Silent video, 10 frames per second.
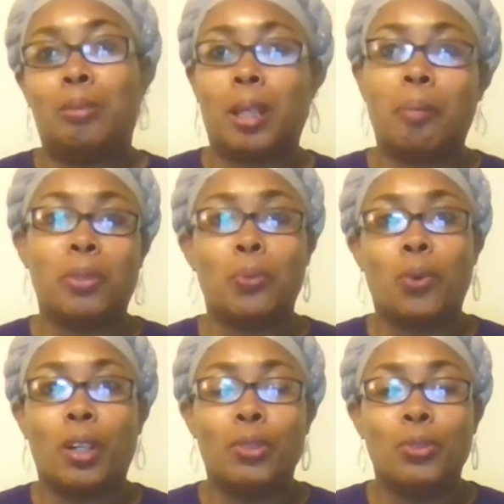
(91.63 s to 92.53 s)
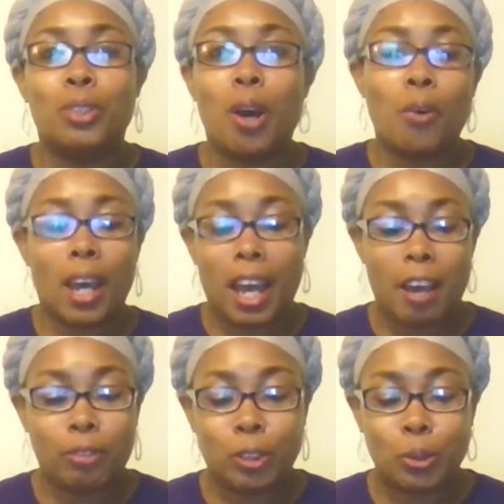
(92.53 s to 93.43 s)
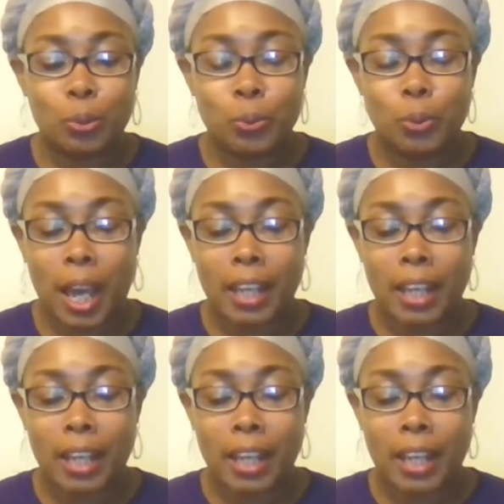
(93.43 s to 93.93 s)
Something where you don't have to